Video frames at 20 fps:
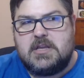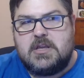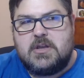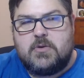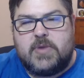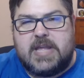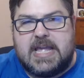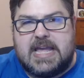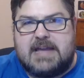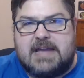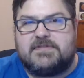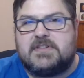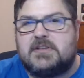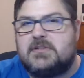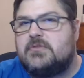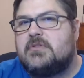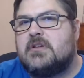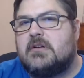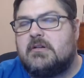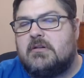We have to
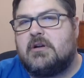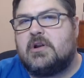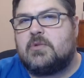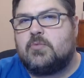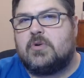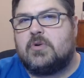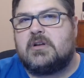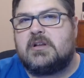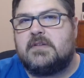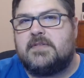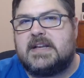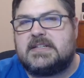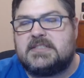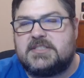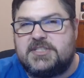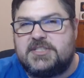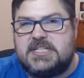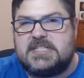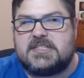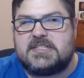do the hard work of
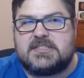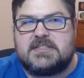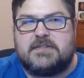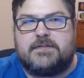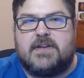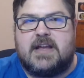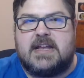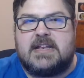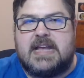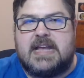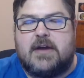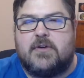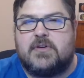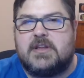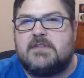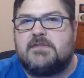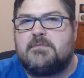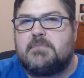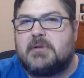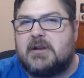exegesis to find
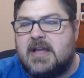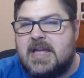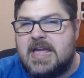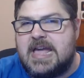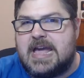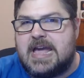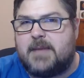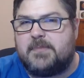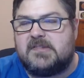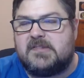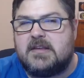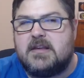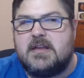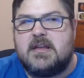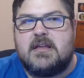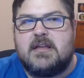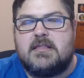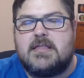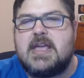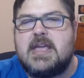out if perhaps
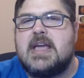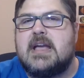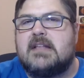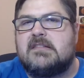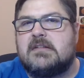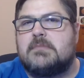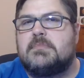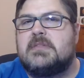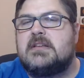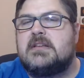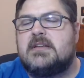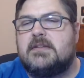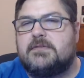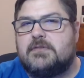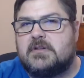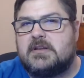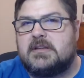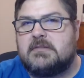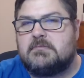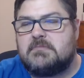they had something
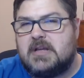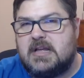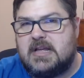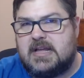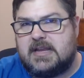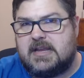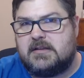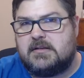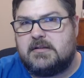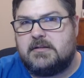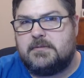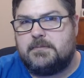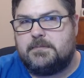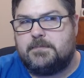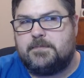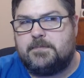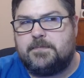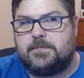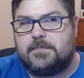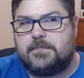different in mind.
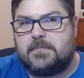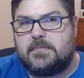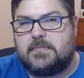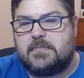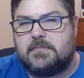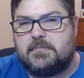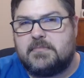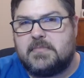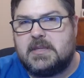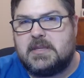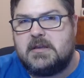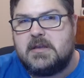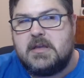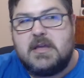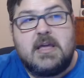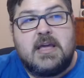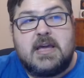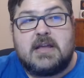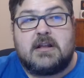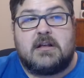
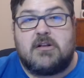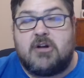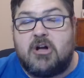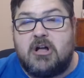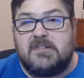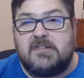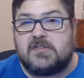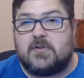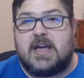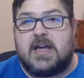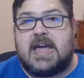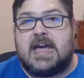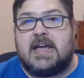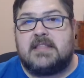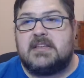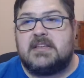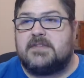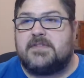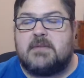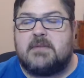And I'll also
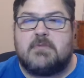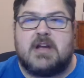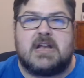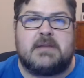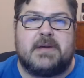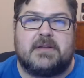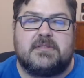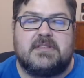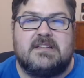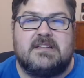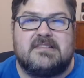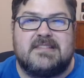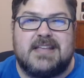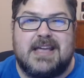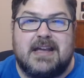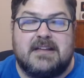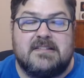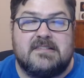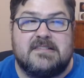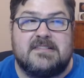add that if I'm right about these
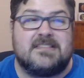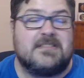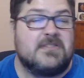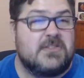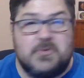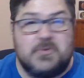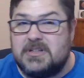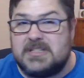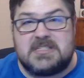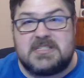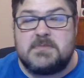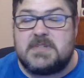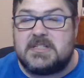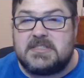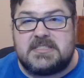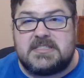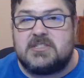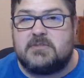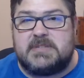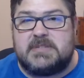texts, dualism
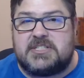could still be